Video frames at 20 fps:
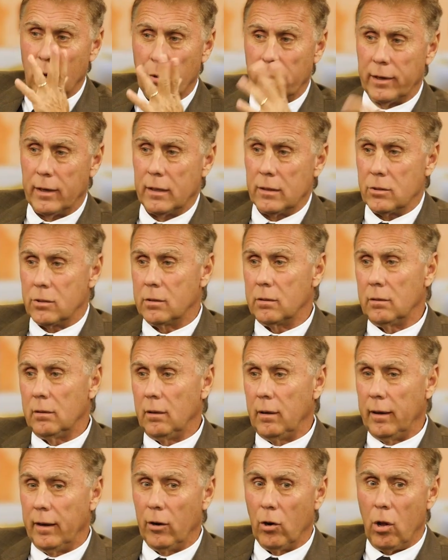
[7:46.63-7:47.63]
it is.
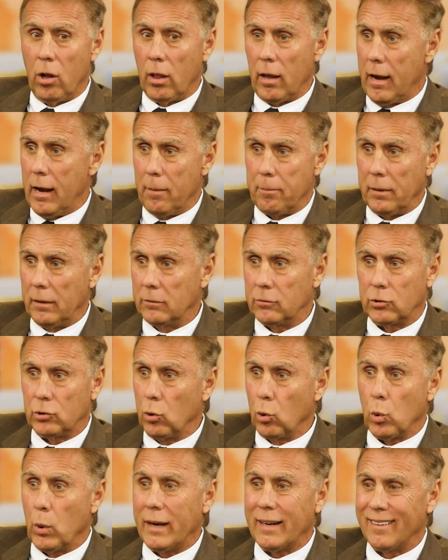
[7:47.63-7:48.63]
And it all happens so
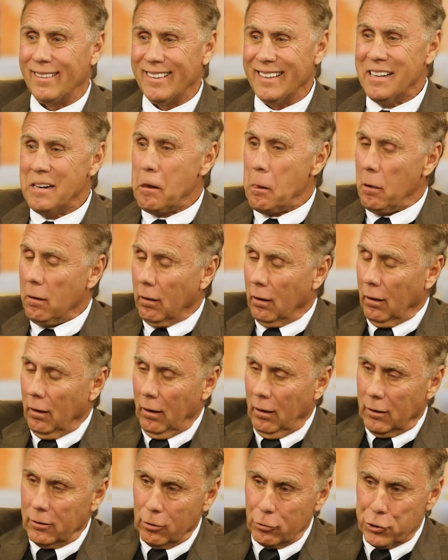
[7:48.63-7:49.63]
quickly.
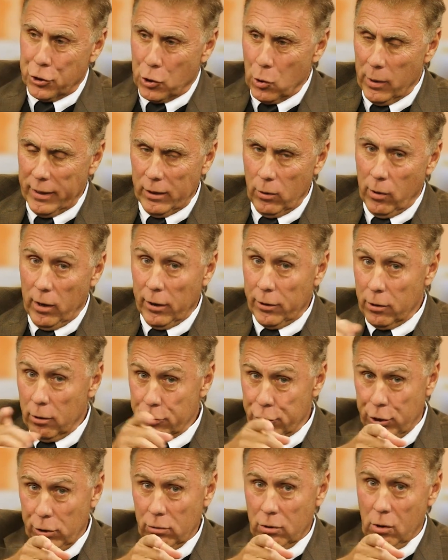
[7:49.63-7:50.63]
Don't you go anywhere, and
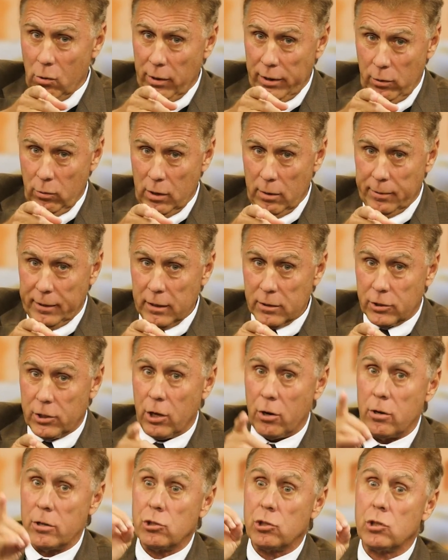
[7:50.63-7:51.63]
don't you go anywhere, because
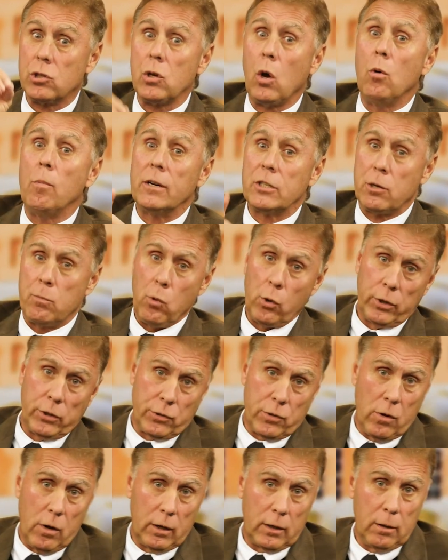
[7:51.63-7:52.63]
there is so much more to
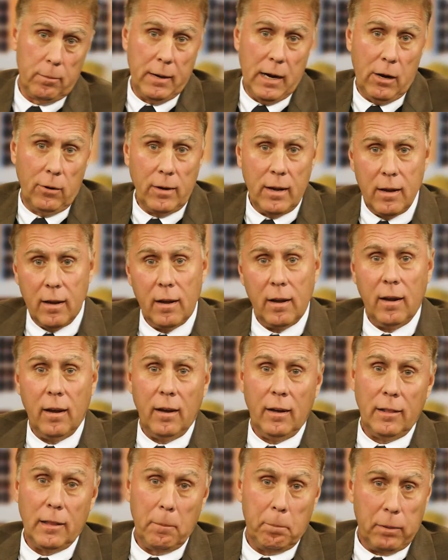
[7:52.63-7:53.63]
talk about.
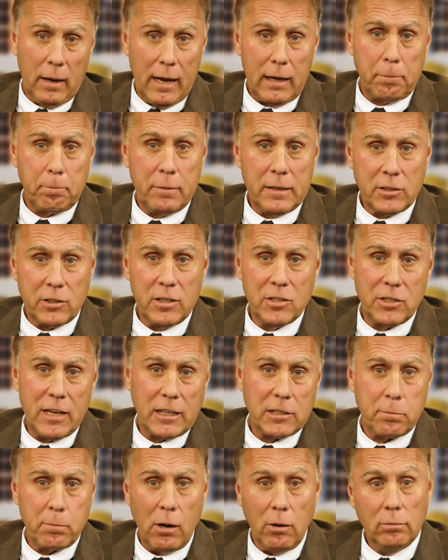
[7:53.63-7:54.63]
The Black Business
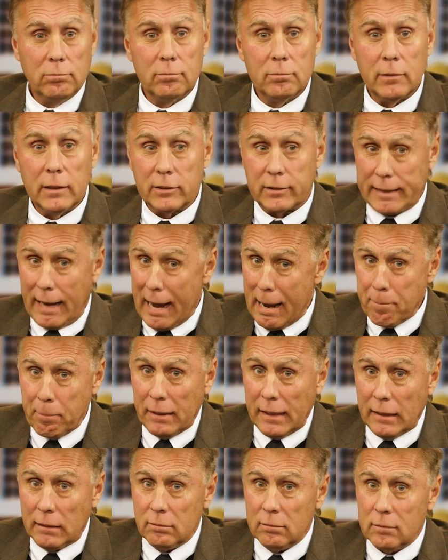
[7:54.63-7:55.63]
Expo. It's
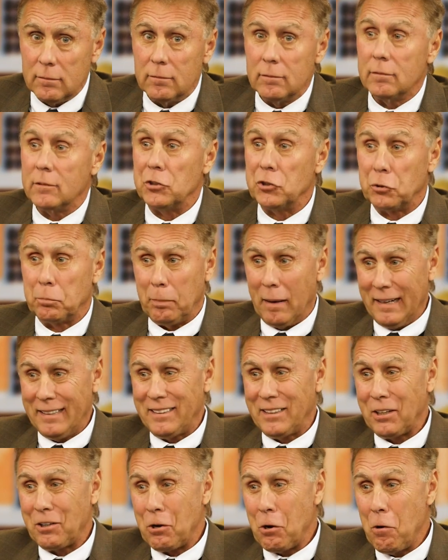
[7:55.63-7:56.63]
happening despite
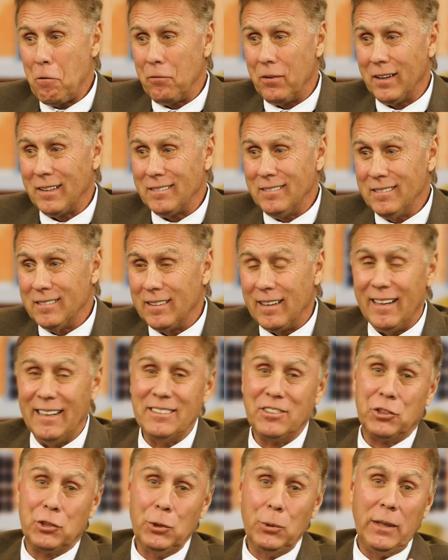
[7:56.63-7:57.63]
the COVID, and
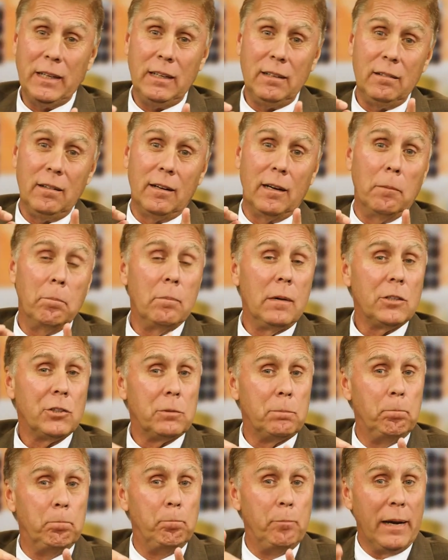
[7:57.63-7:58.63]
it's doing it in a much
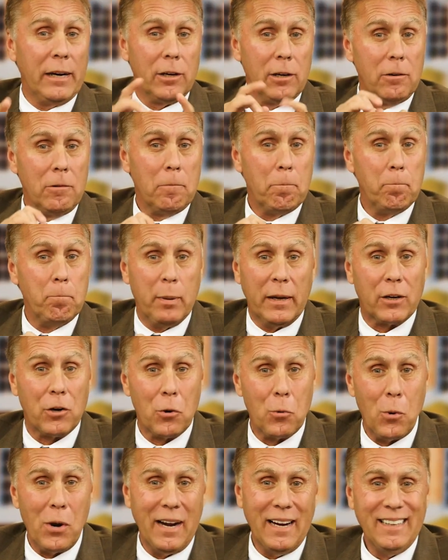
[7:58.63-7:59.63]
better,
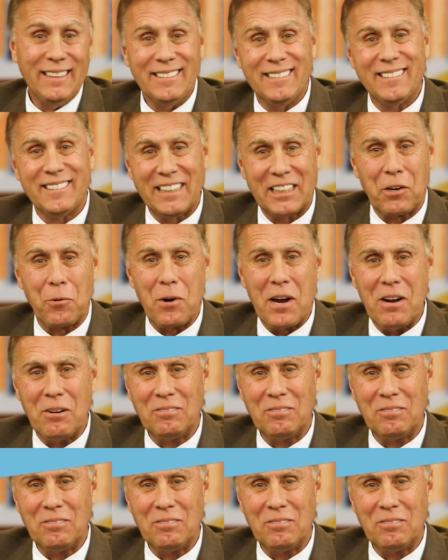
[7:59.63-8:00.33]
bigger way. Stick around.